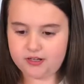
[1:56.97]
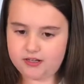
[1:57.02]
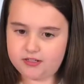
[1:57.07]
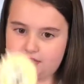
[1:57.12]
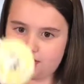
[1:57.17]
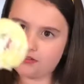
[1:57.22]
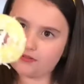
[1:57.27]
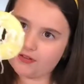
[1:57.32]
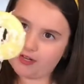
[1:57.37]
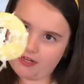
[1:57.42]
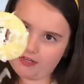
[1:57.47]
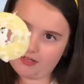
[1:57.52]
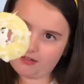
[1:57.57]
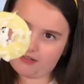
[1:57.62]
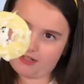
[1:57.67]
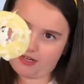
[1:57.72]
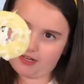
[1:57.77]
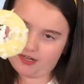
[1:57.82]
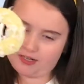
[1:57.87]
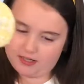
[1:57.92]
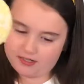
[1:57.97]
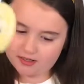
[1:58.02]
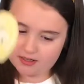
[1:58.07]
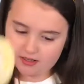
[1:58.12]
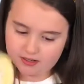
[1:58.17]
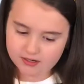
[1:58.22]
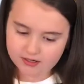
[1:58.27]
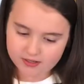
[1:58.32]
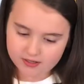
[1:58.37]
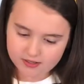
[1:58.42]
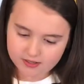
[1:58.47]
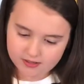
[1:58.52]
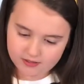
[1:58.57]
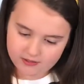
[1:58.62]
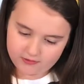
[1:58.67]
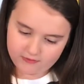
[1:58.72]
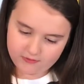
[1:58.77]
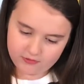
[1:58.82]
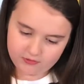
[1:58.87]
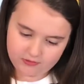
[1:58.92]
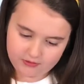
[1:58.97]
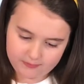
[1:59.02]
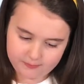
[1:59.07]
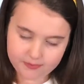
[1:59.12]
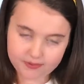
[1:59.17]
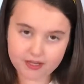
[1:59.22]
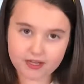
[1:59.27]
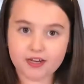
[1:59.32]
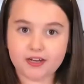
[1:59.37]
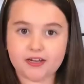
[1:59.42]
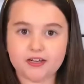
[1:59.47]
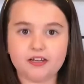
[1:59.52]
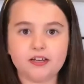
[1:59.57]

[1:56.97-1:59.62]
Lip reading: it's already done. If you want plain,